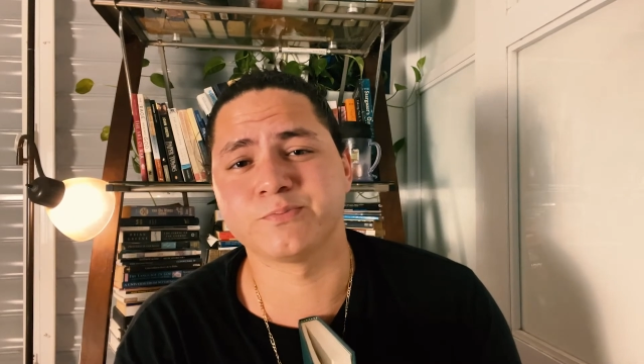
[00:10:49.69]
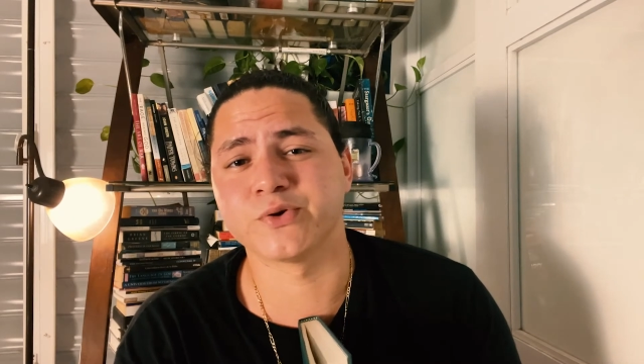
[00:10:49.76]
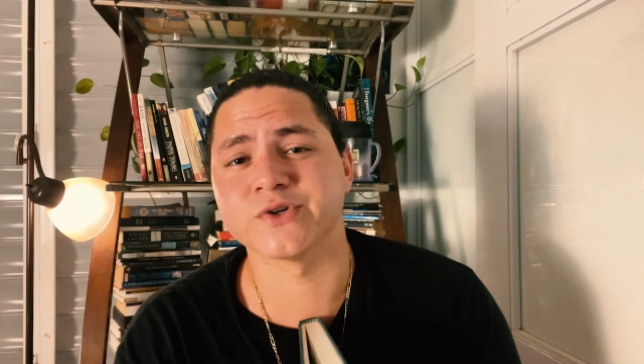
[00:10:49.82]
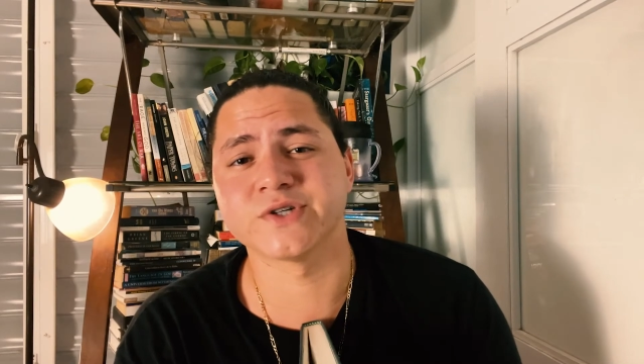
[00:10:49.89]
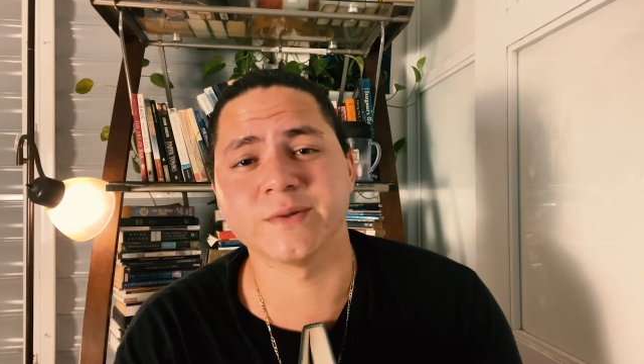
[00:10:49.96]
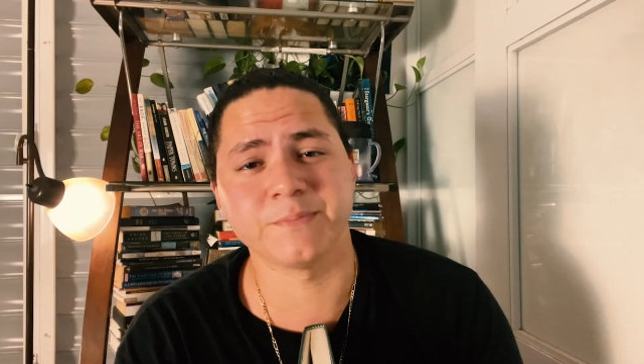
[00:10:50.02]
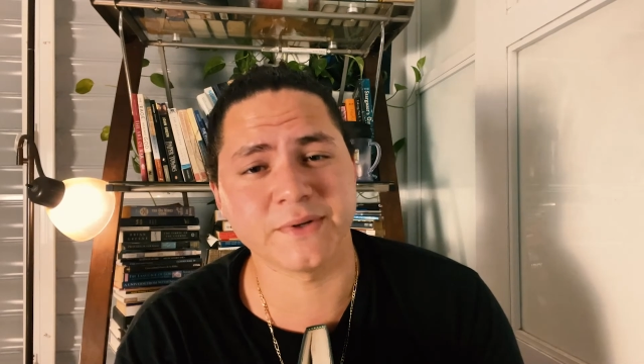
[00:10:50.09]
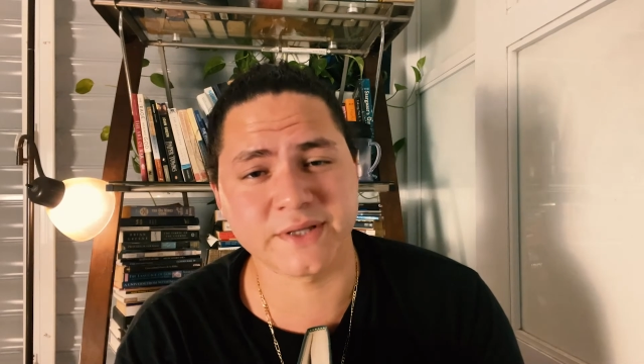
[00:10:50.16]

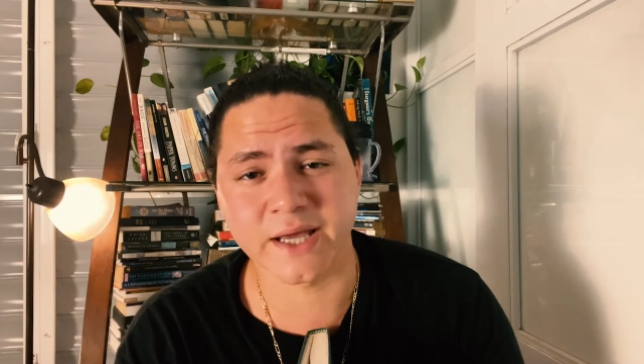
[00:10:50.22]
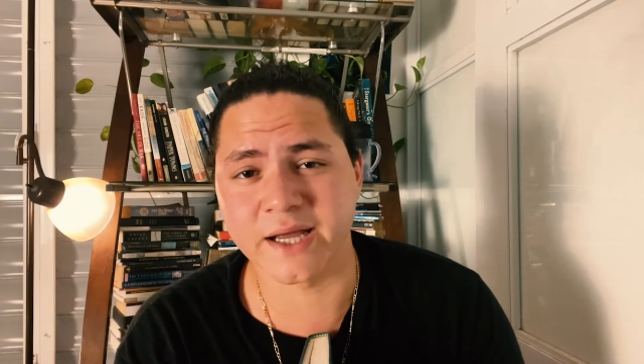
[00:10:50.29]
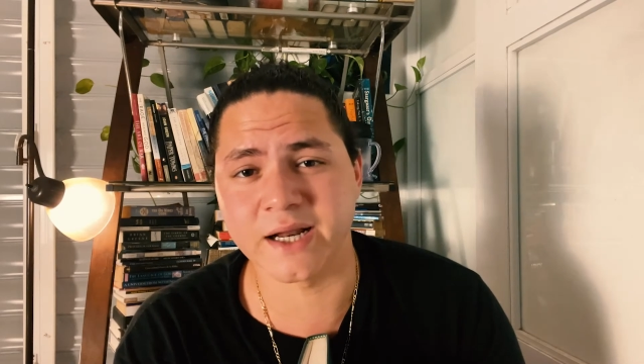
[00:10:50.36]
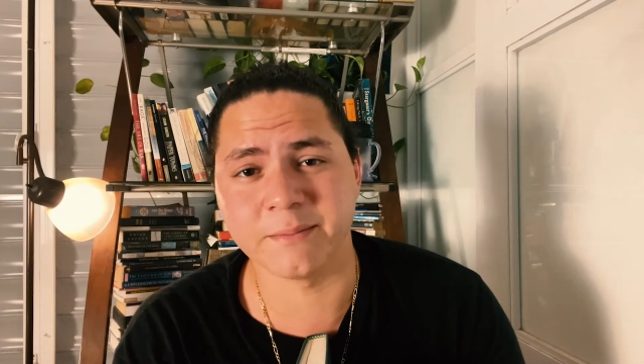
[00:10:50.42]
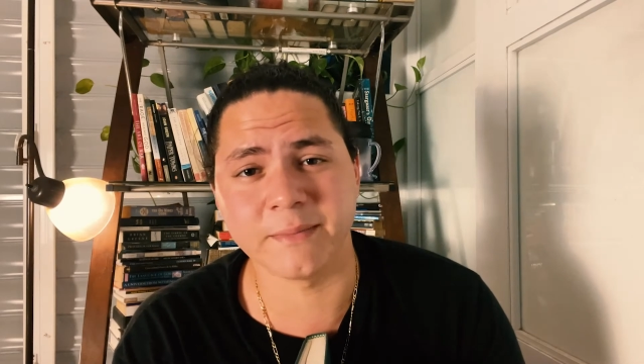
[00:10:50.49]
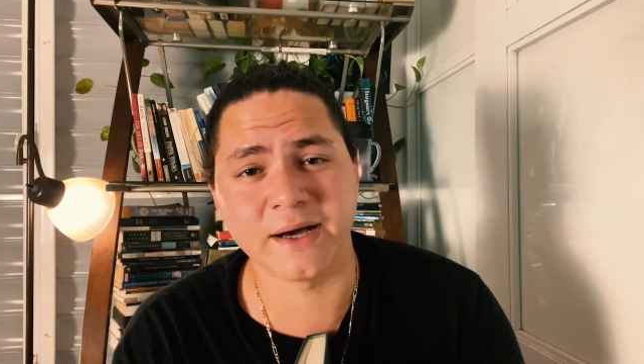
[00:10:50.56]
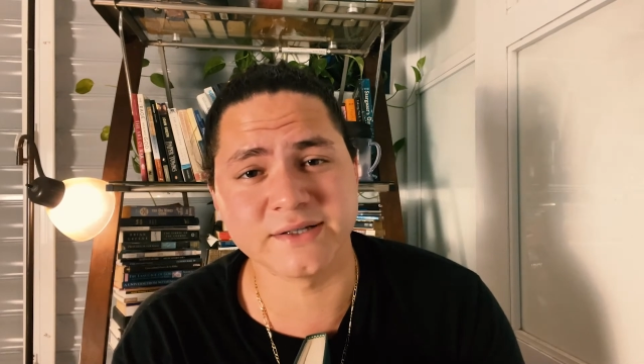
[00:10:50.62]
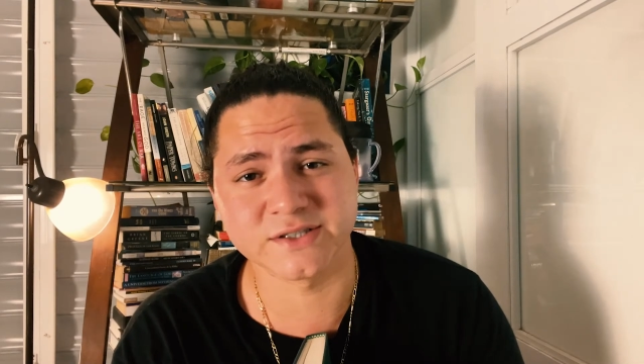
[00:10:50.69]

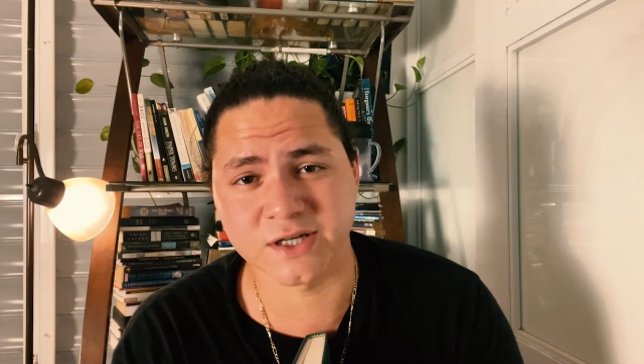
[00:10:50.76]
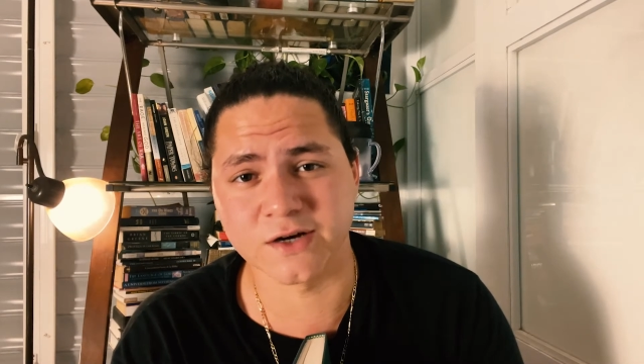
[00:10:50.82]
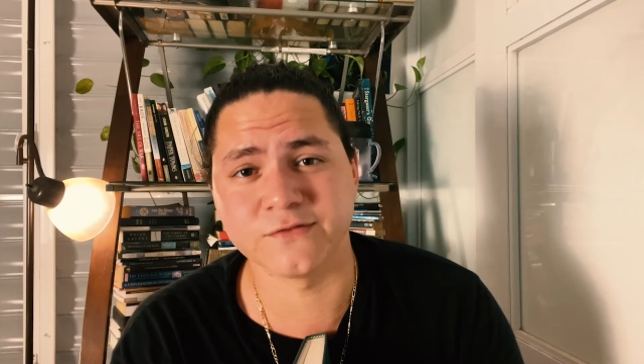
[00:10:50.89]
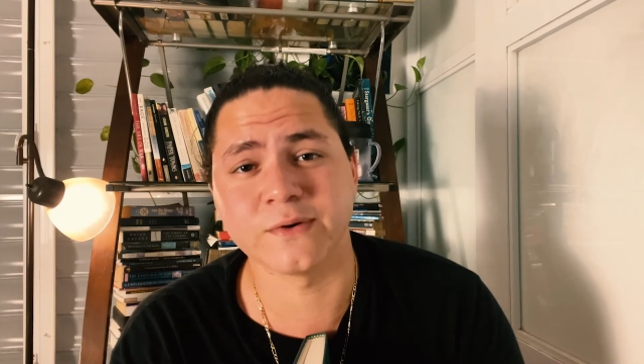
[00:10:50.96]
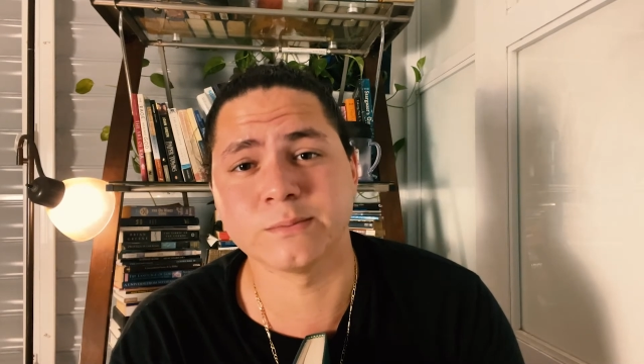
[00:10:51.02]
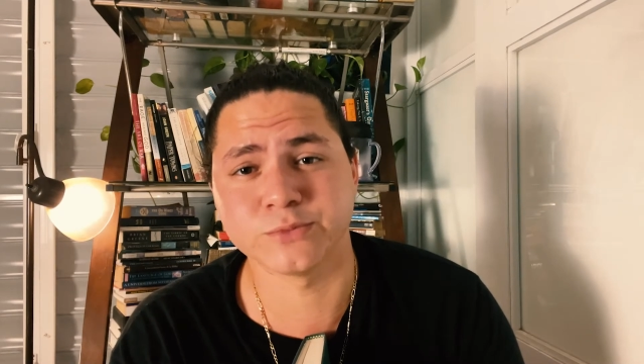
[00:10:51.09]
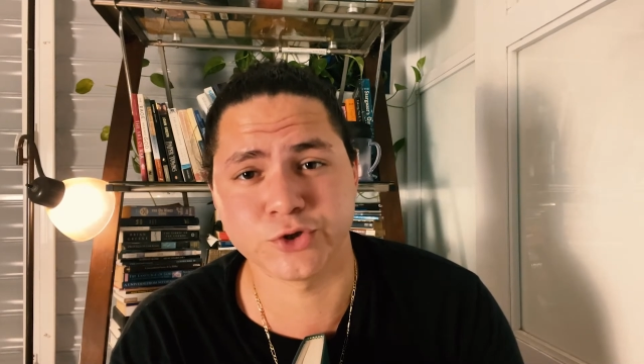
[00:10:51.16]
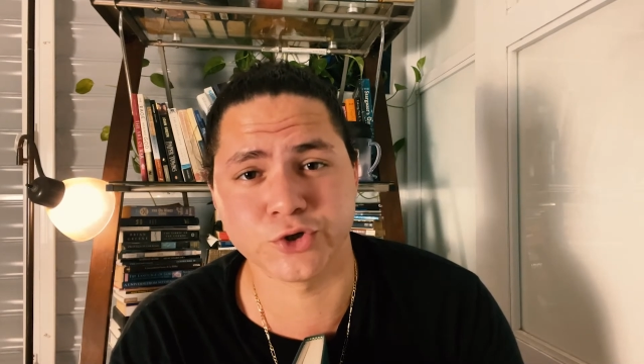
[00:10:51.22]
precipitating myself,
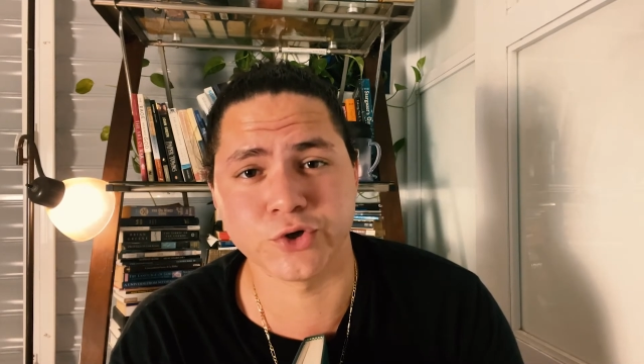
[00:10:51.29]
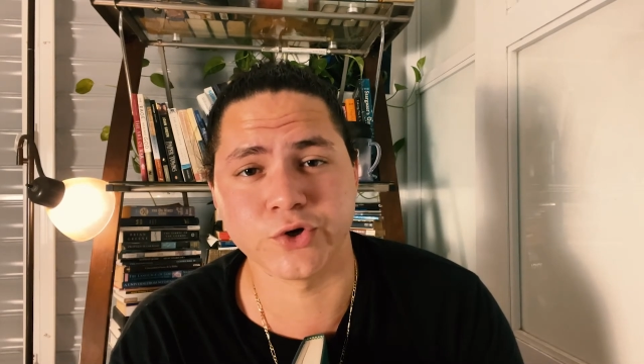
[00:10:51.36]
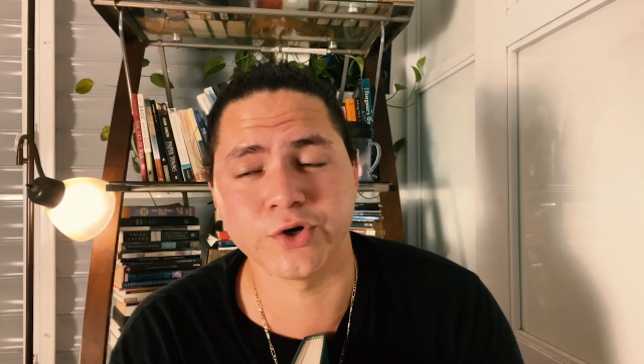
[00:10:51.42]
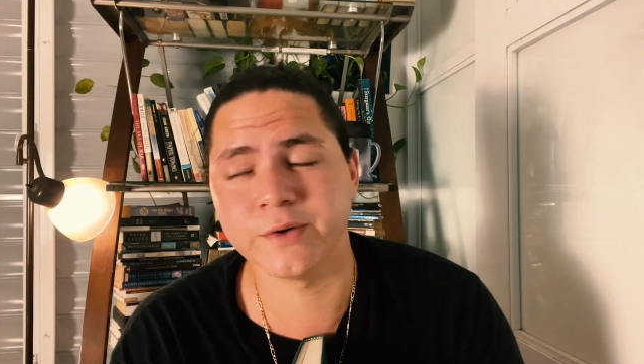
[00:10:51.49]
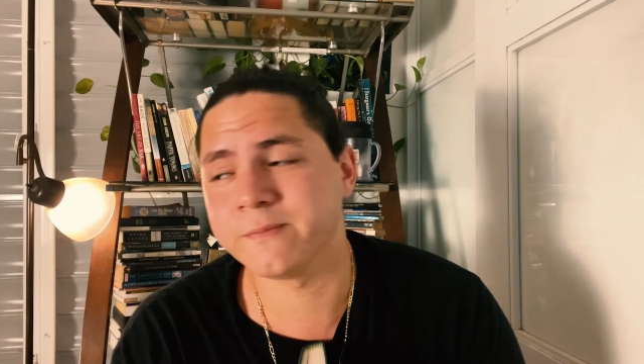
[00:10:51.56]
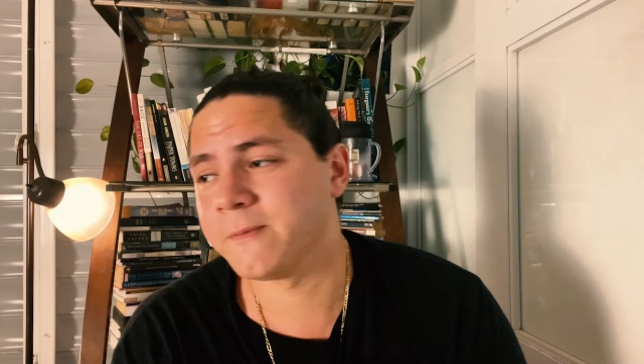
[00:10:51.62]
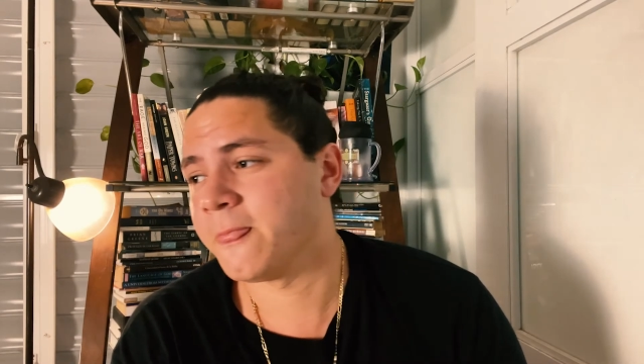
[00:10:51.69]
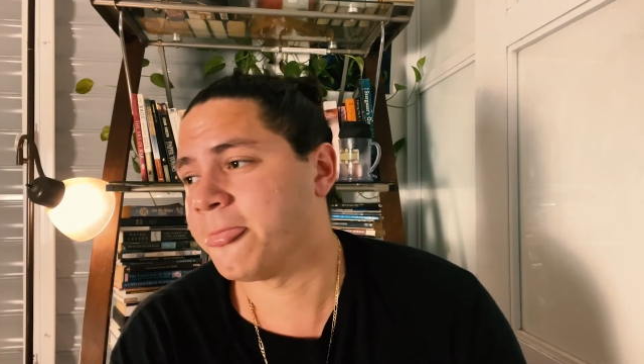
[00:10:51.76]
I'm
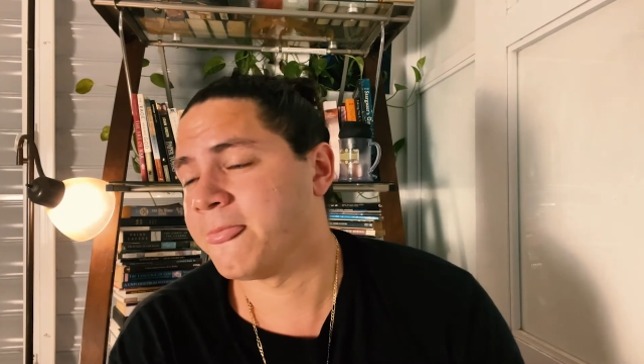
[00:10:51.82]
sure.